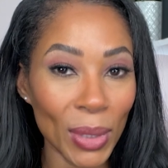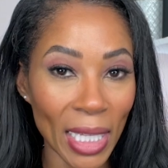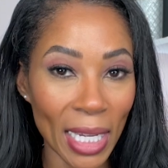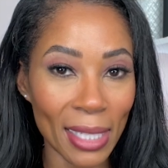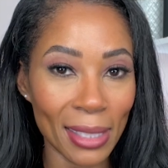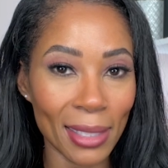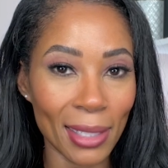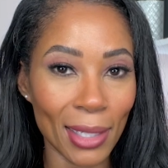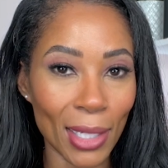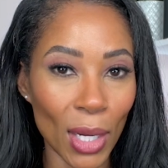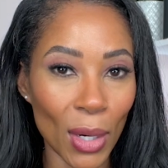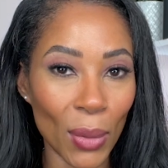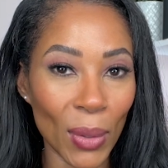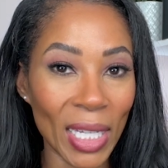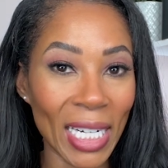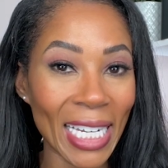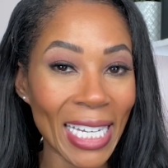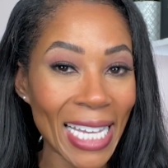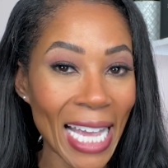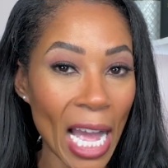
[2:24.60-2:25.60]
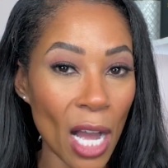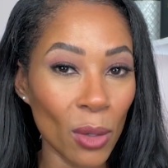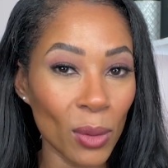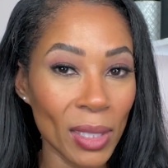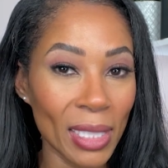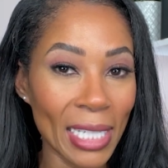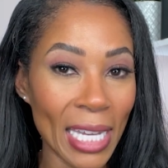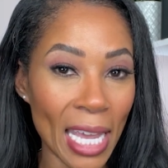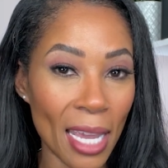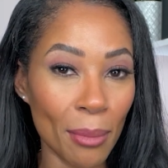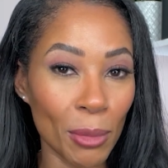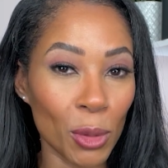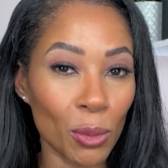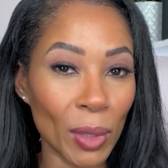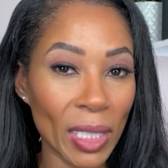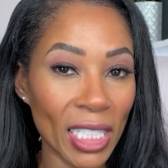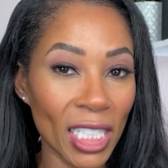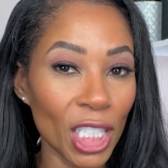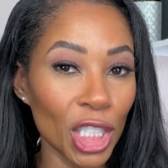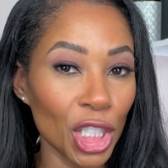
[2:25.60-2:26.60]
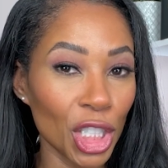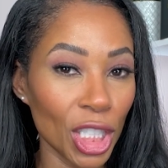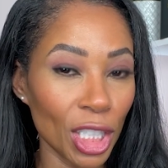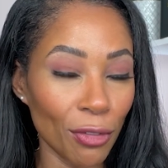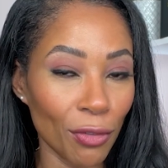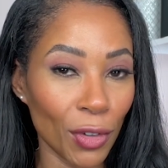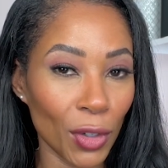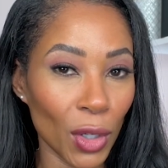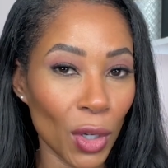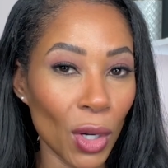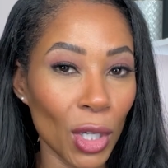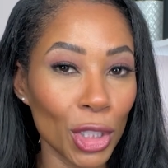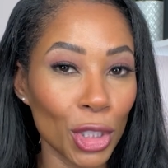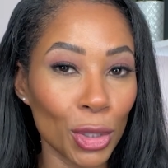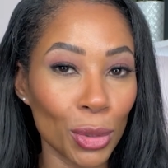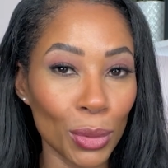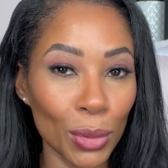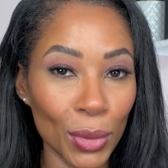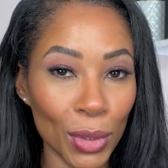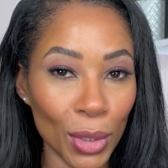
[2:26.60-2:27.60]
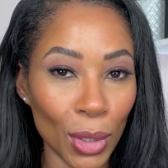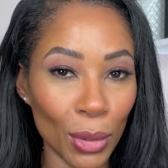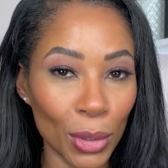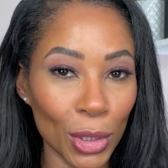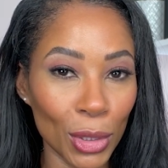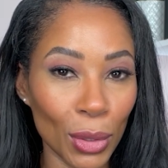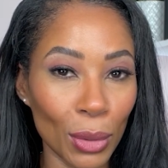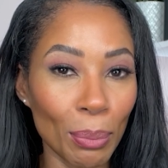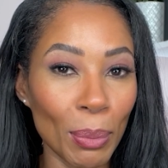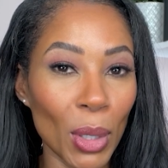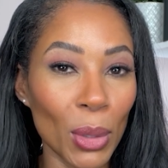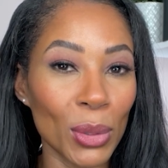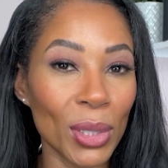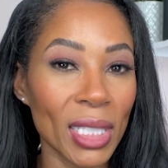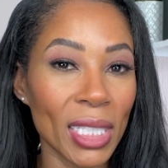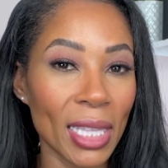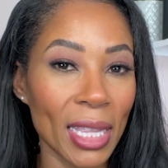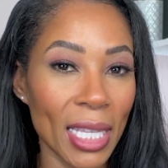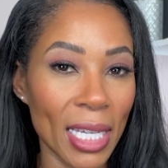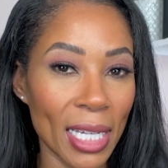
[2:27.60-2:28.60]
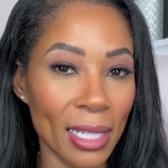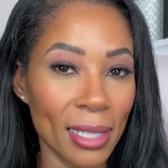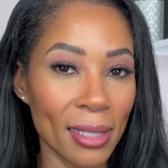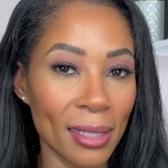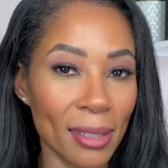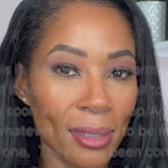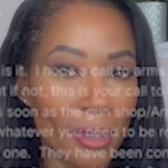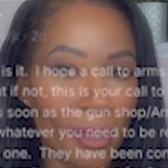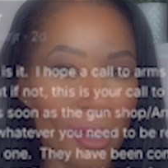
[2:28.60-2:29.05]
days ago, an account named Ricky Schiffer on Truth Social posted this.